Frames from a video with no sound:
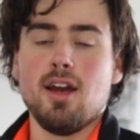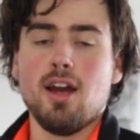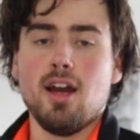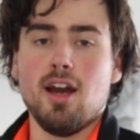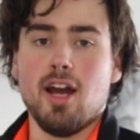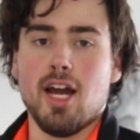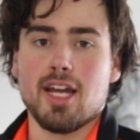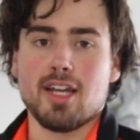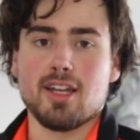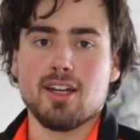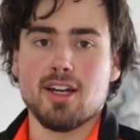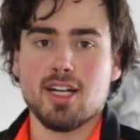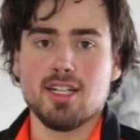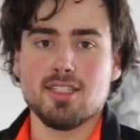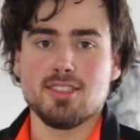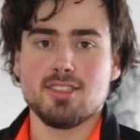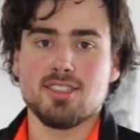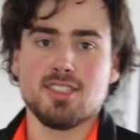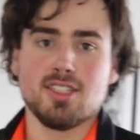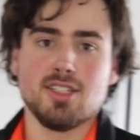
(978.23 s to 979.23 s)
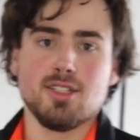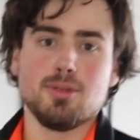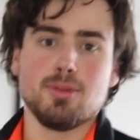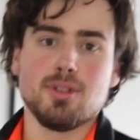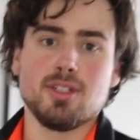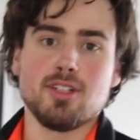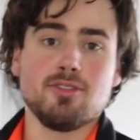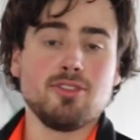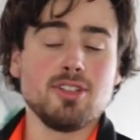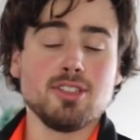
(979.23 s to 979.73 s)
Alright guys, so
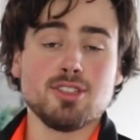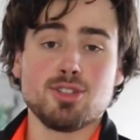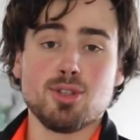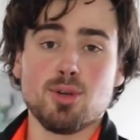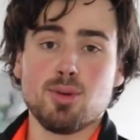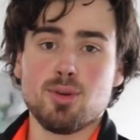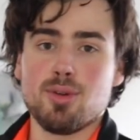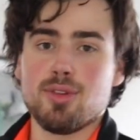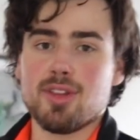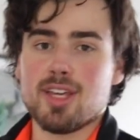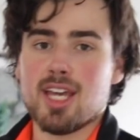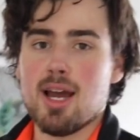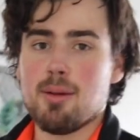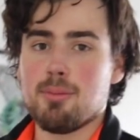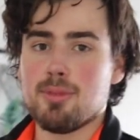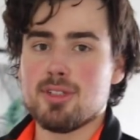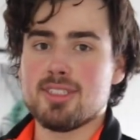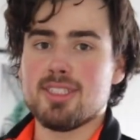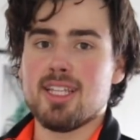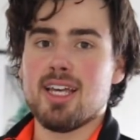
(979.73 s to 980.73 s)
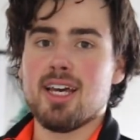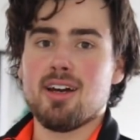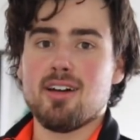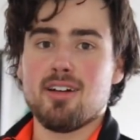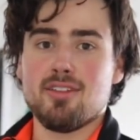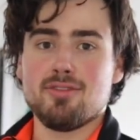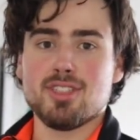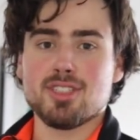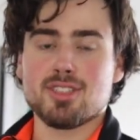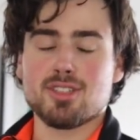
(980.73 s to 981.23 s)
we've installed all the cameras now.
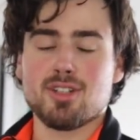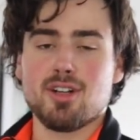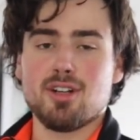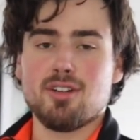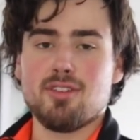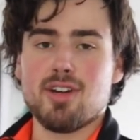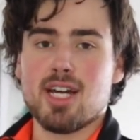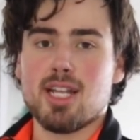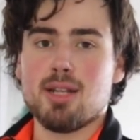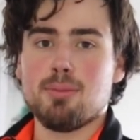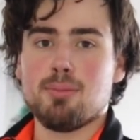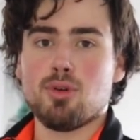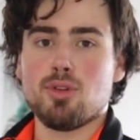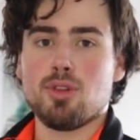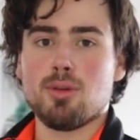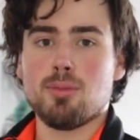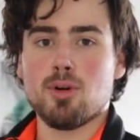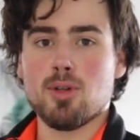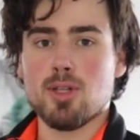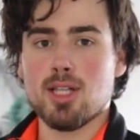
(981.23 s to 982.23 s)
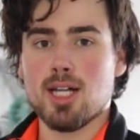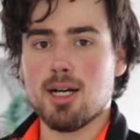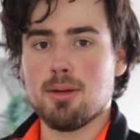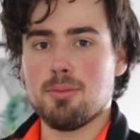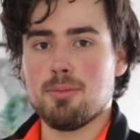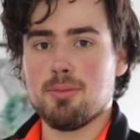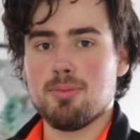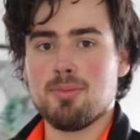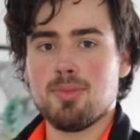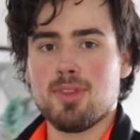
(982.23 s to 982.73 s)
I've just gone around and put them all
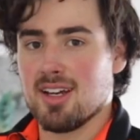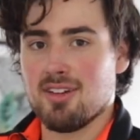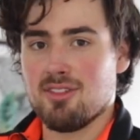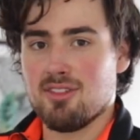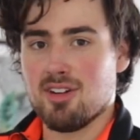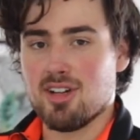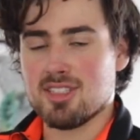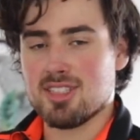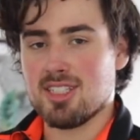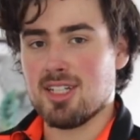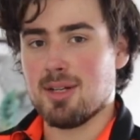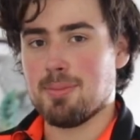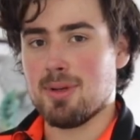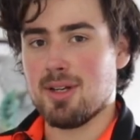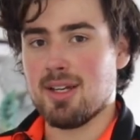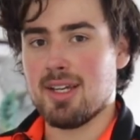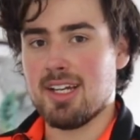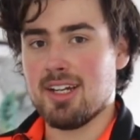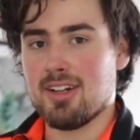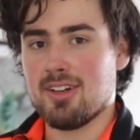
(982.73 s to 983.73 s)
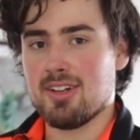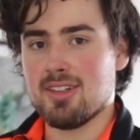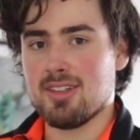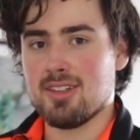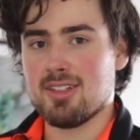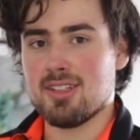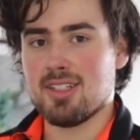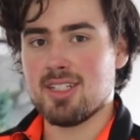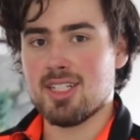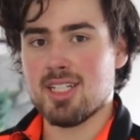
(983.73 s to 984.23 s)
up. Ross up here
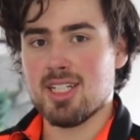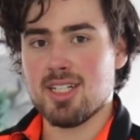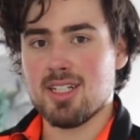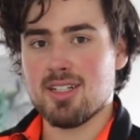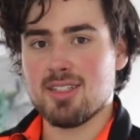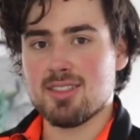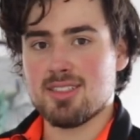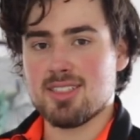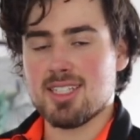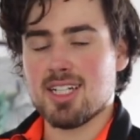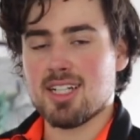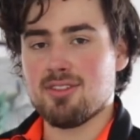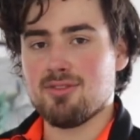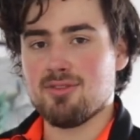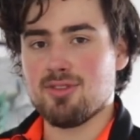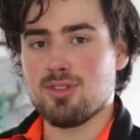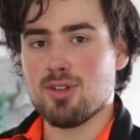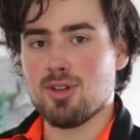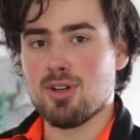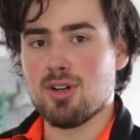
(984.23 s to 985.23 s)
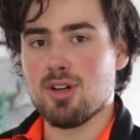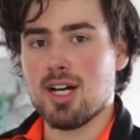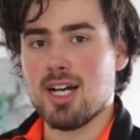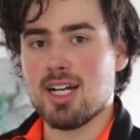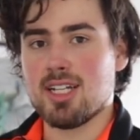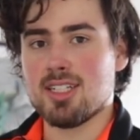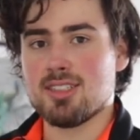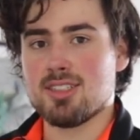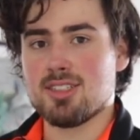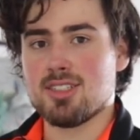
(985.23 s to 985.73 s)
in the second floor
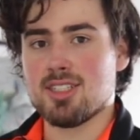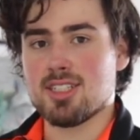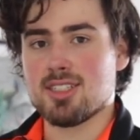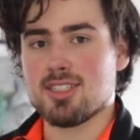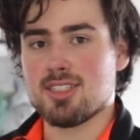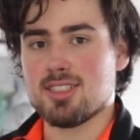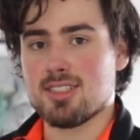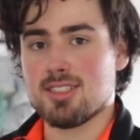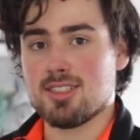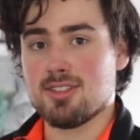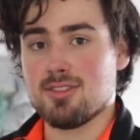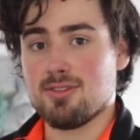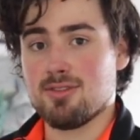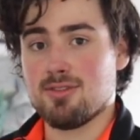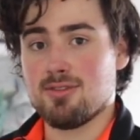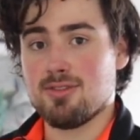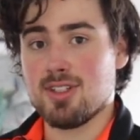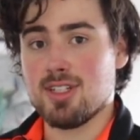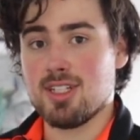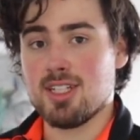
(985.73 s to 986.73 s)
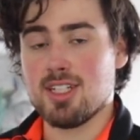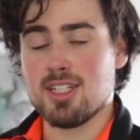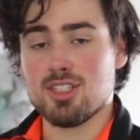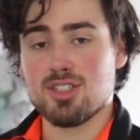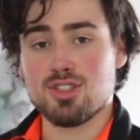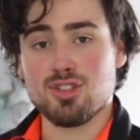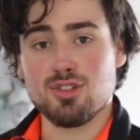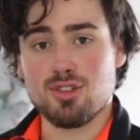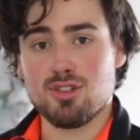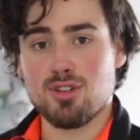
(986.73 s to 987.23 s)
has just
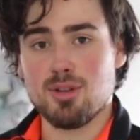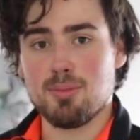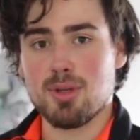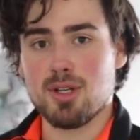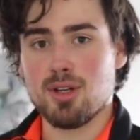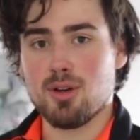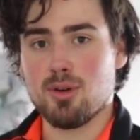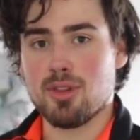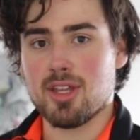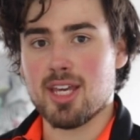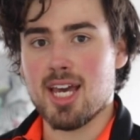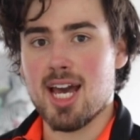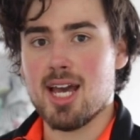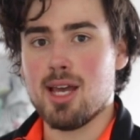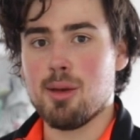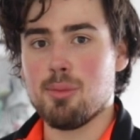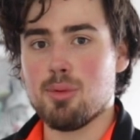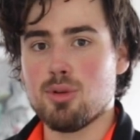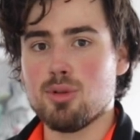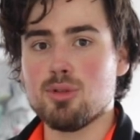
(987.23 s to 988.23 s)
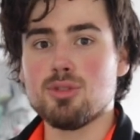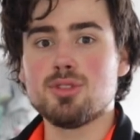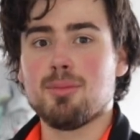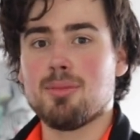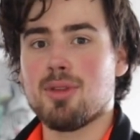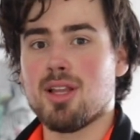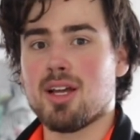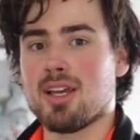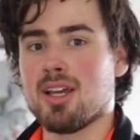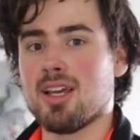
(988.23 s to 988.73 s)
finished crimping all the cables,
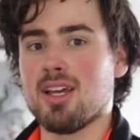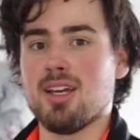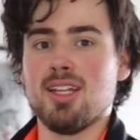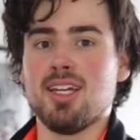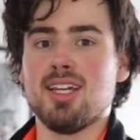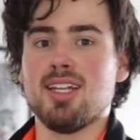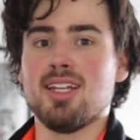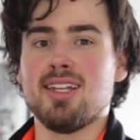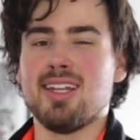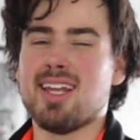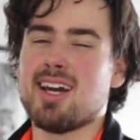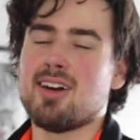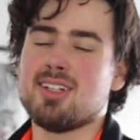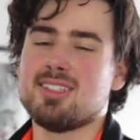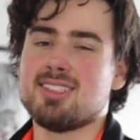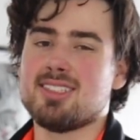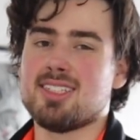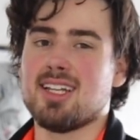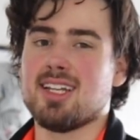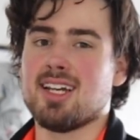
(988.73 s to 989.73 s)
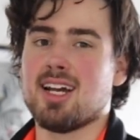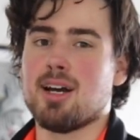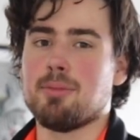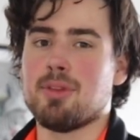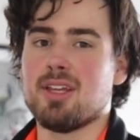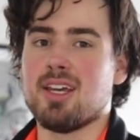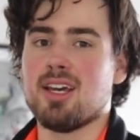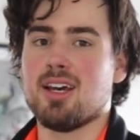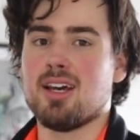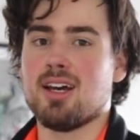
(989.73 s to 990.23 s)
plugging it in. Now he's setting up
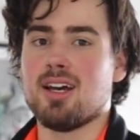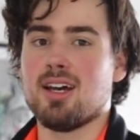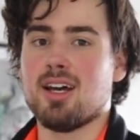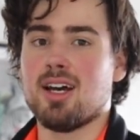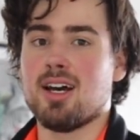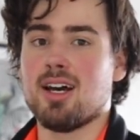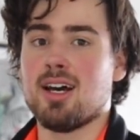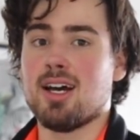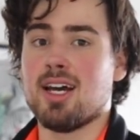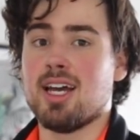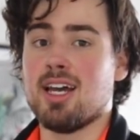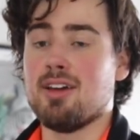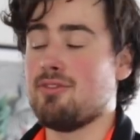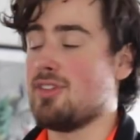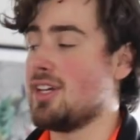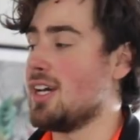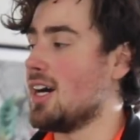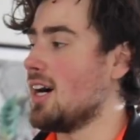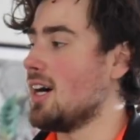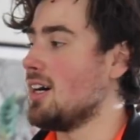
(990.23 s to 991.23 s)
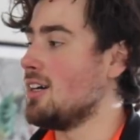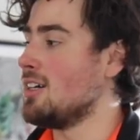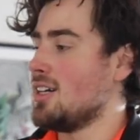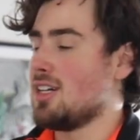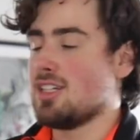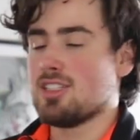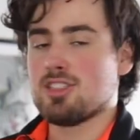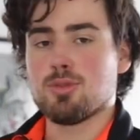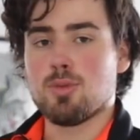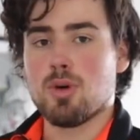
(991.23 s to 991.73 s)
the MVR.
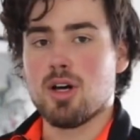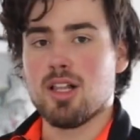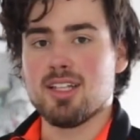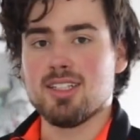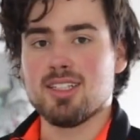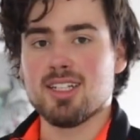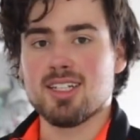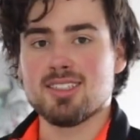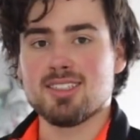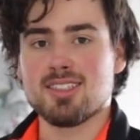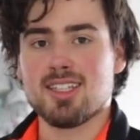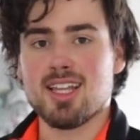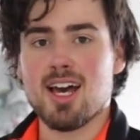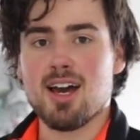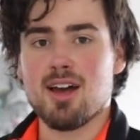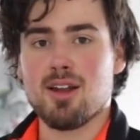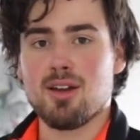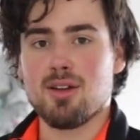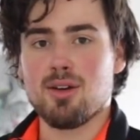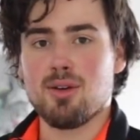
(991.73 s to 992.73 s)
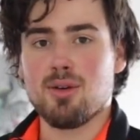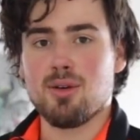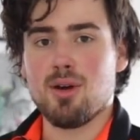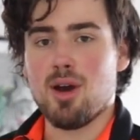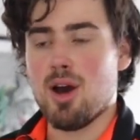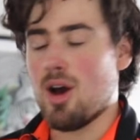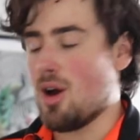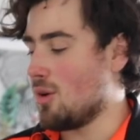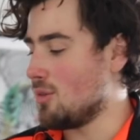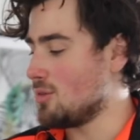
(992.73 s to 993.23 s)
So while he does that,
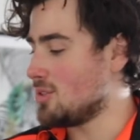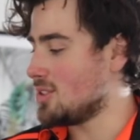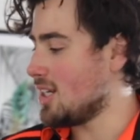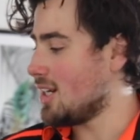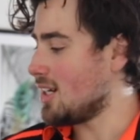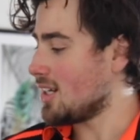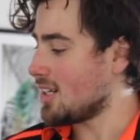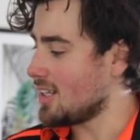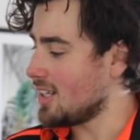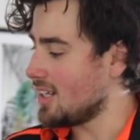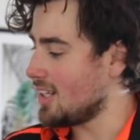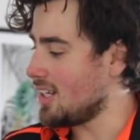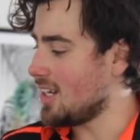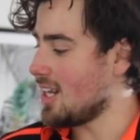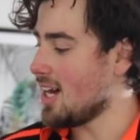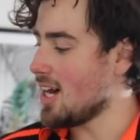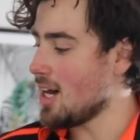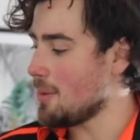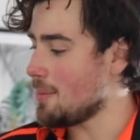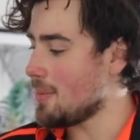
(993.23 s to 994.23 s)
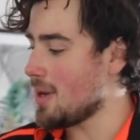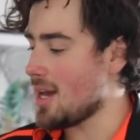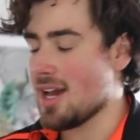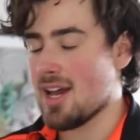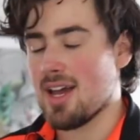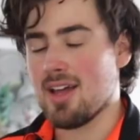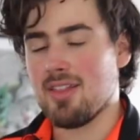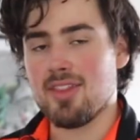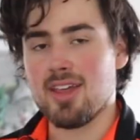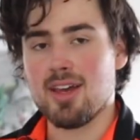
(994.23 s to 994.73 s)
I'll start cleaning up,
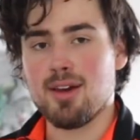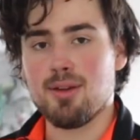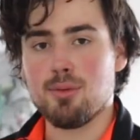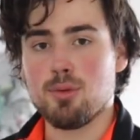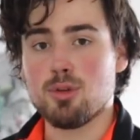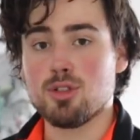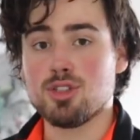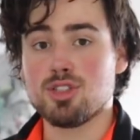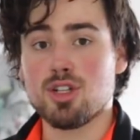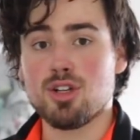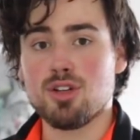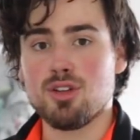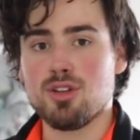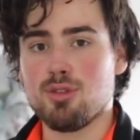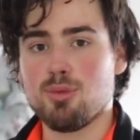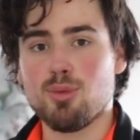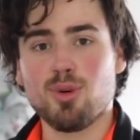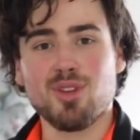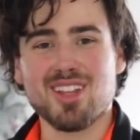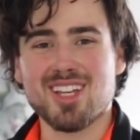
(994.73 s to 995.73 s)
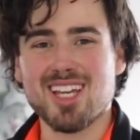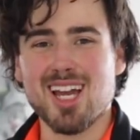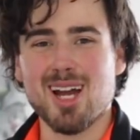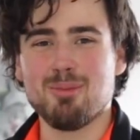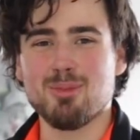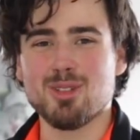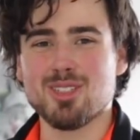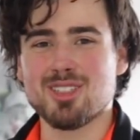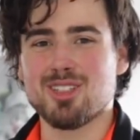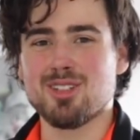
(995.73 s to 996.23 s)
and then we'll show you what the
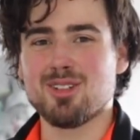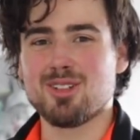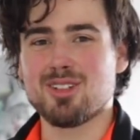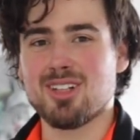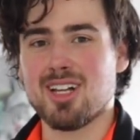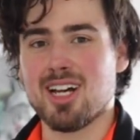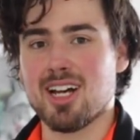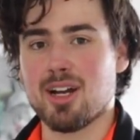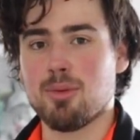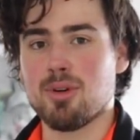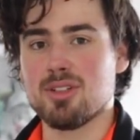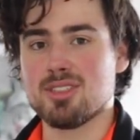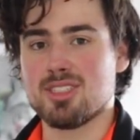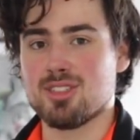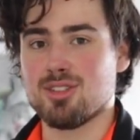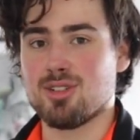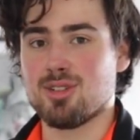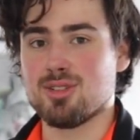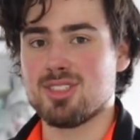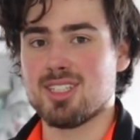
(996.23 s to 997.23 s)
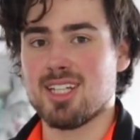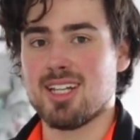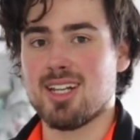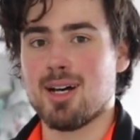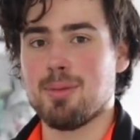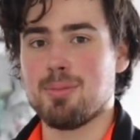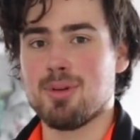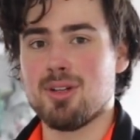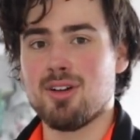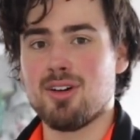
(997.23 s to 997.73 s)
cameras look like once they're all set
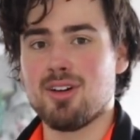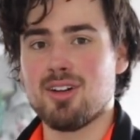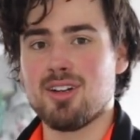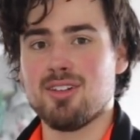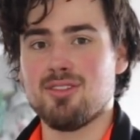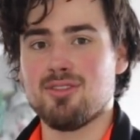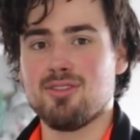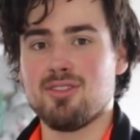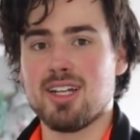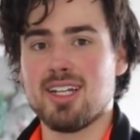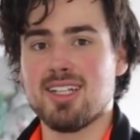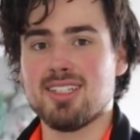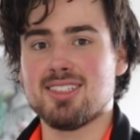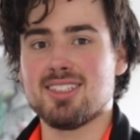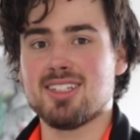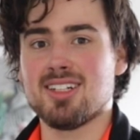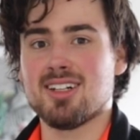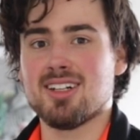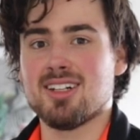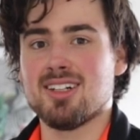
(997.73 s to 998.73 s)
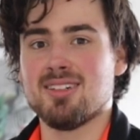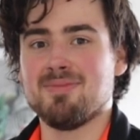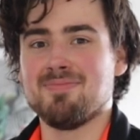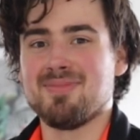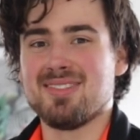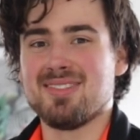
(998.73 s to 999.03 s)
up and on and ready to go.